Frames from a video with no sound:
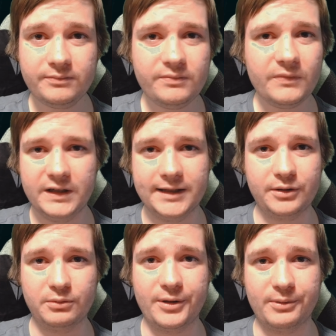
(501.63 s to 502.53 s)
and
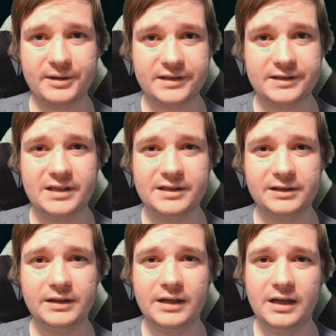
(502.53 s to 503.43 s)
throughout the rest of the
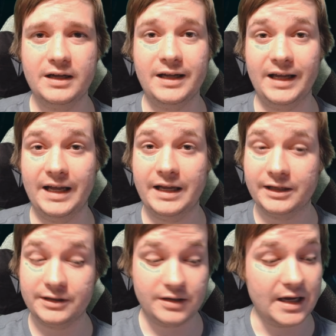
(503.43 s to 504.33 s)
season.
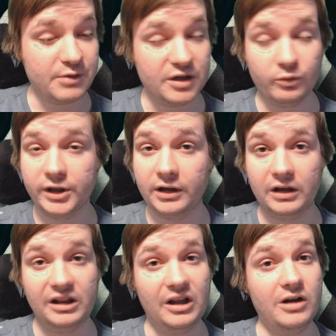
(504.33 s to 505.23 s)
And I mean, we are
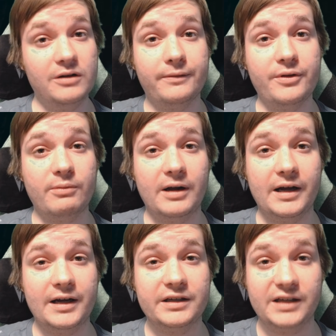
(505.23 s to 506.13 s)
along for the
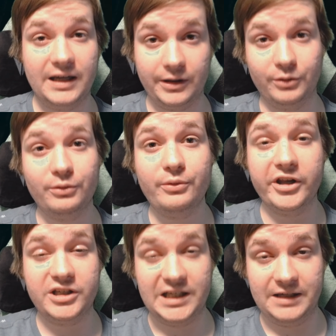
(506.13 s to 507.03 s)
ride in Halo,
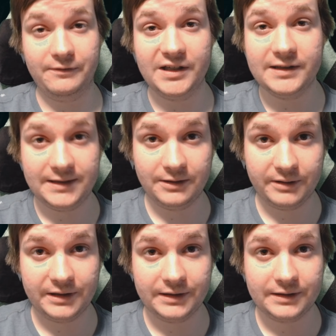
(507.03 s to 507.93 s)
the TV
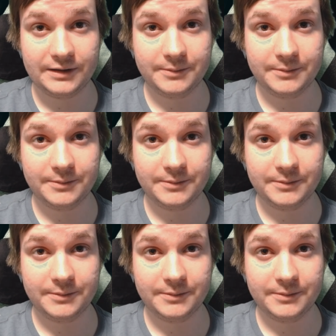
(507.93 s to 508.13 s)
series.